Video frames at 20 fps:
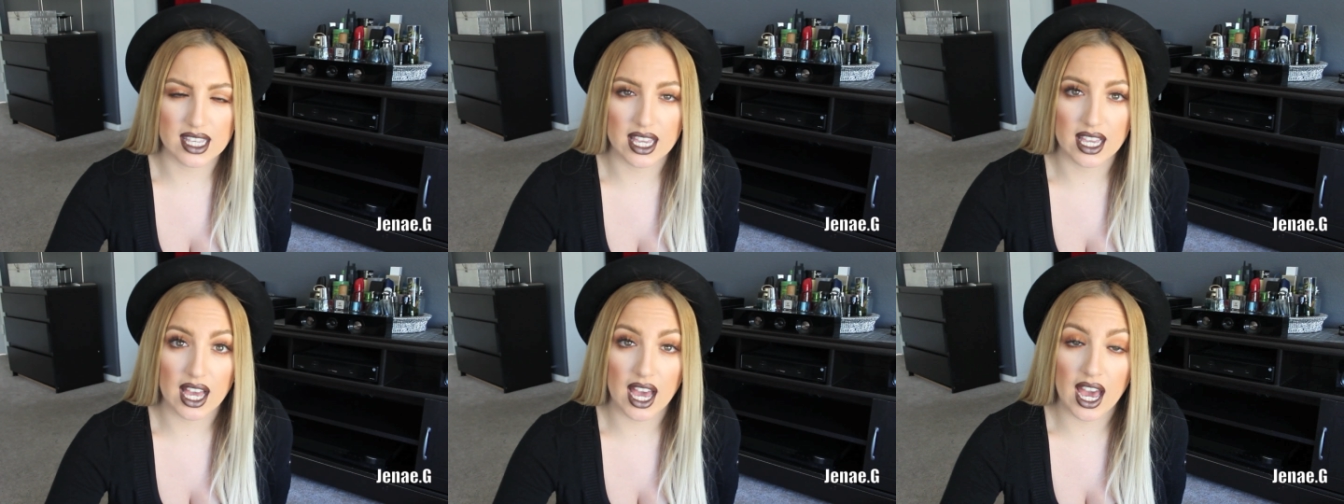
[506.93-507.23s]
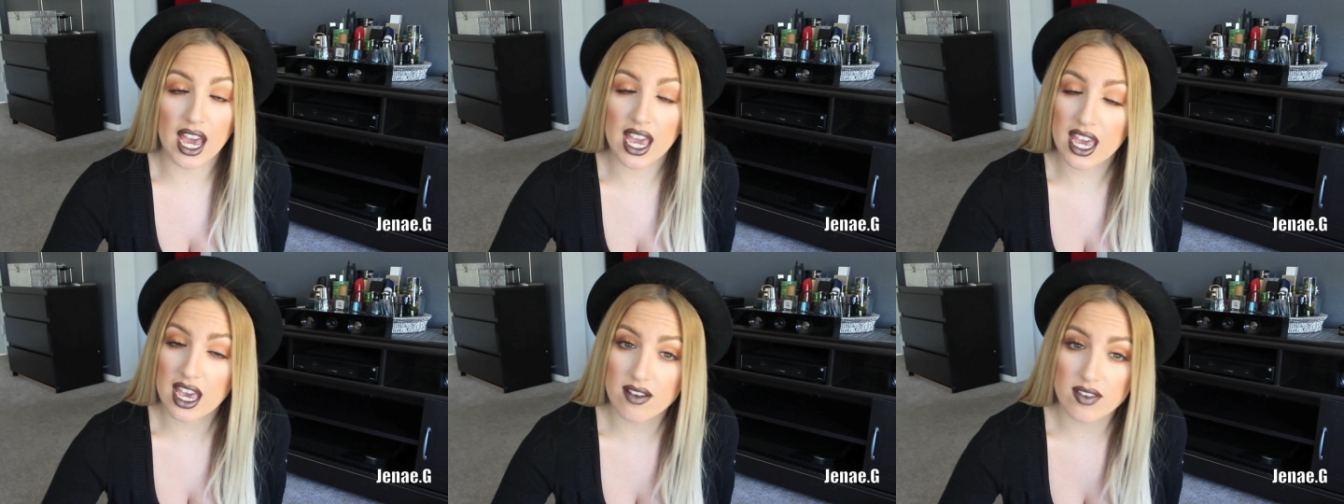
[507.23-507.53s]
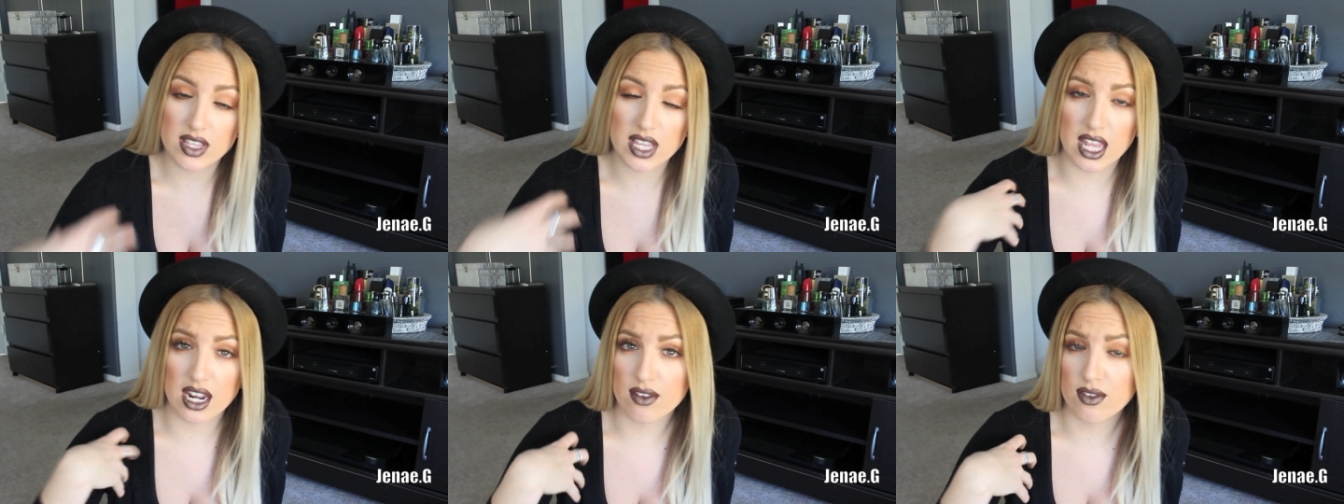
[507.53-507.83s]
Like, I
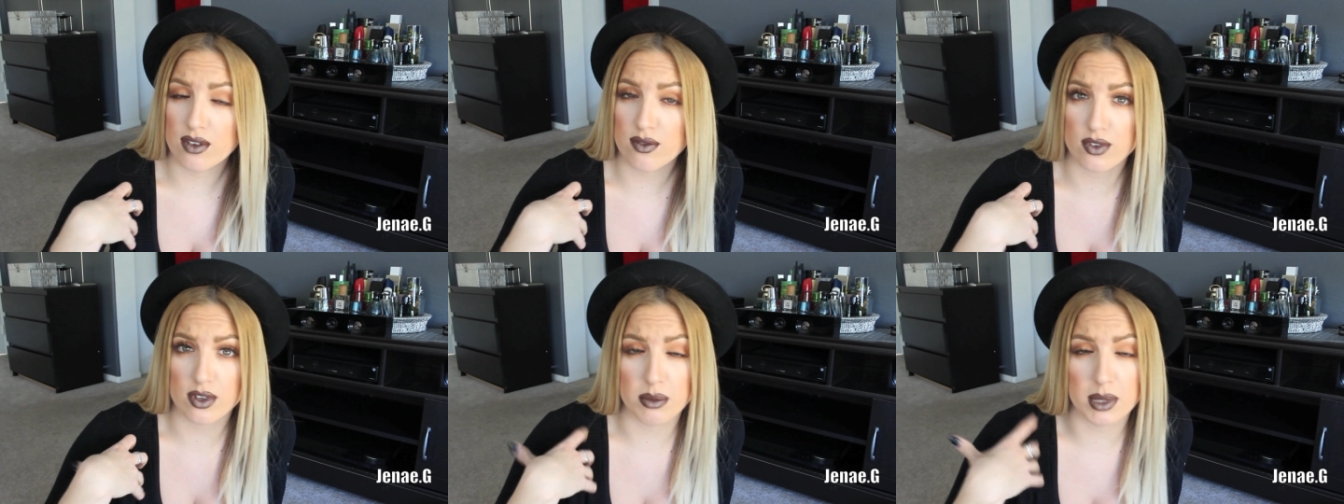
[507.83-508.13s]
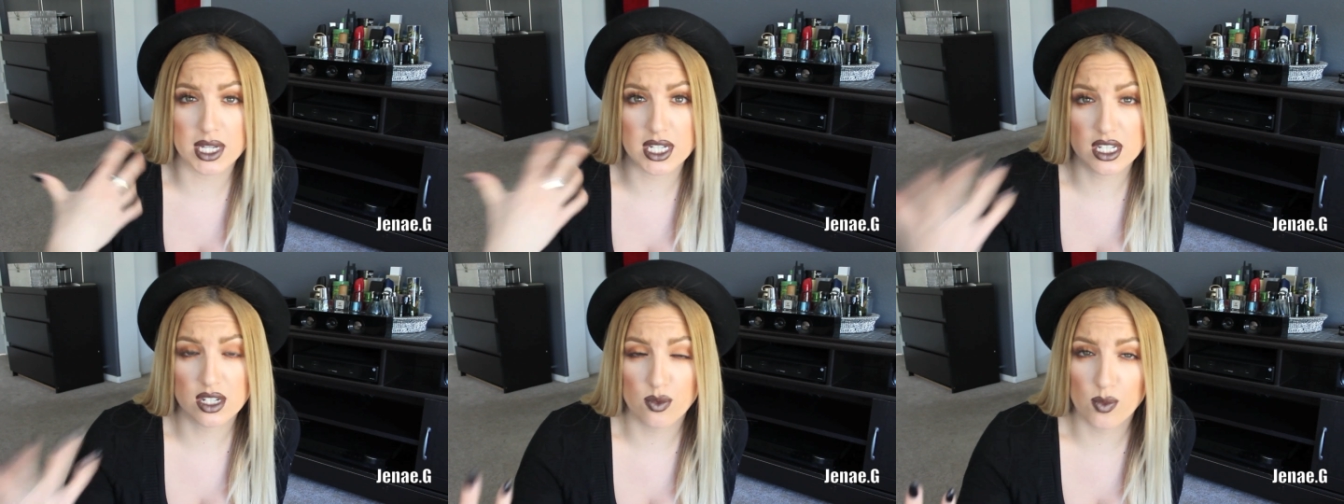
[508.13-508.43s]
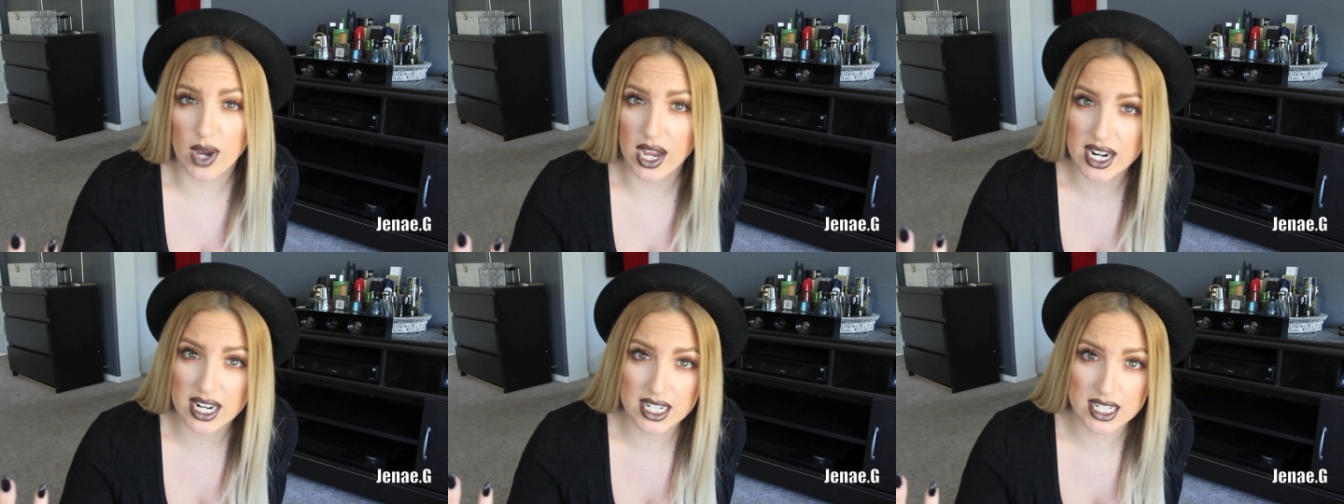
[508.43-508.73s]
have a lot of
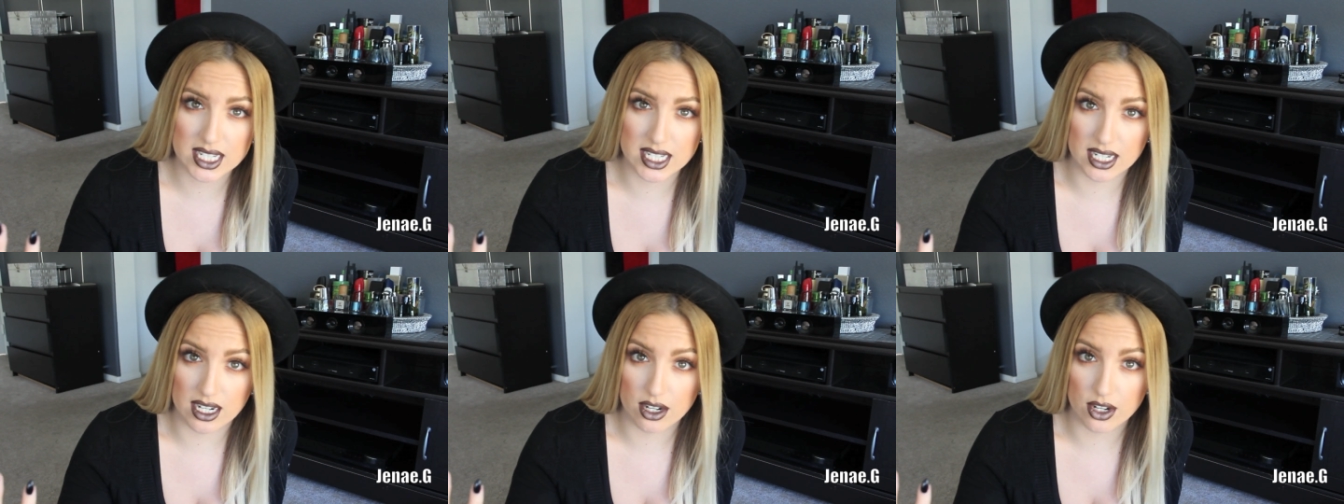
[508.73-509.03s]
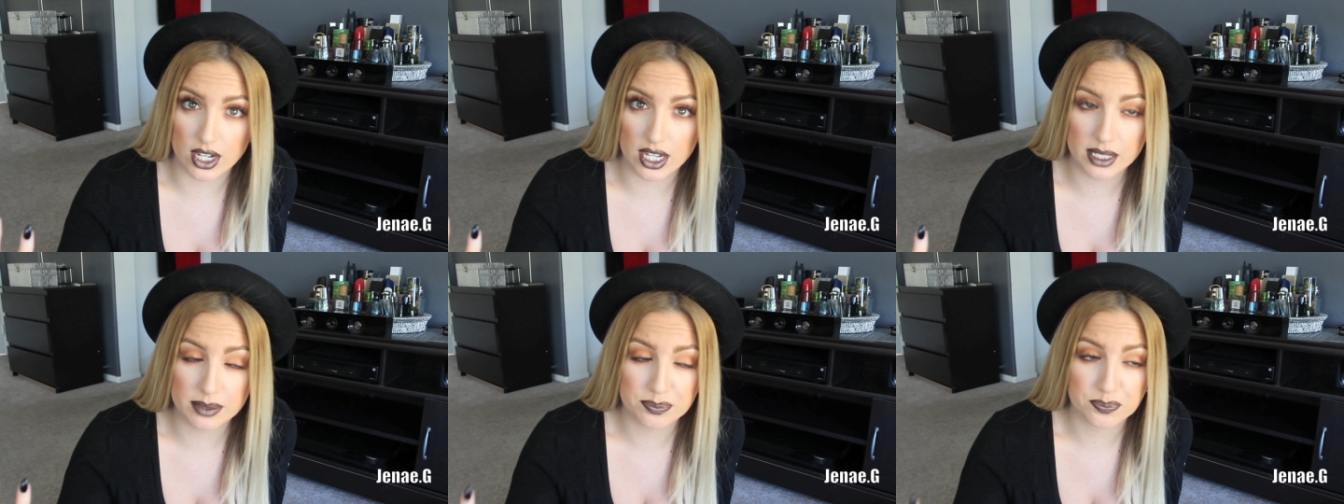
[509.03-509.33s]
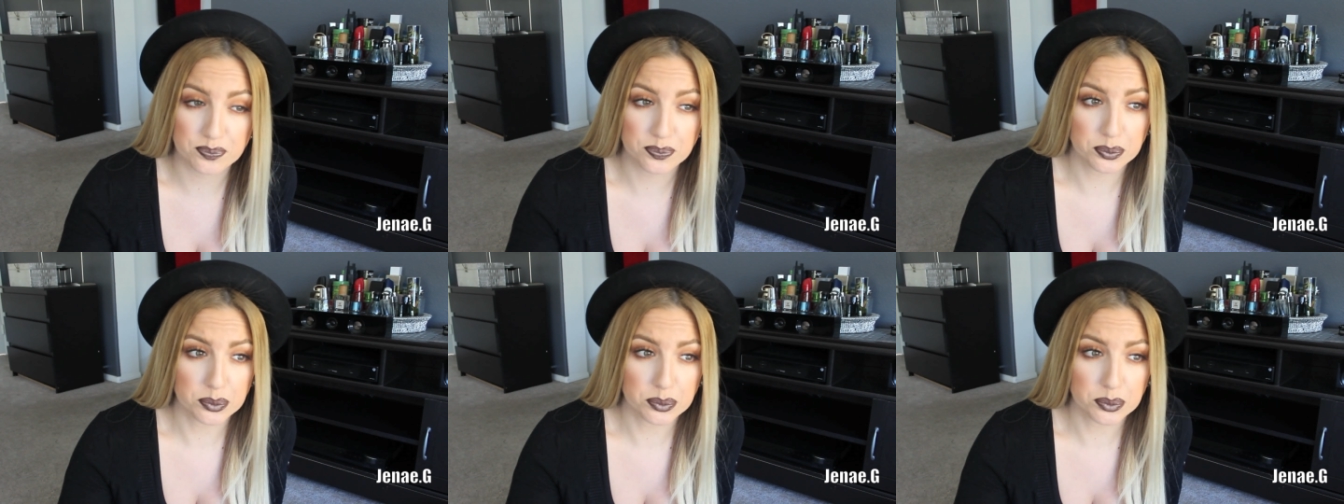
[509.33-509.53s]
information, why not share it?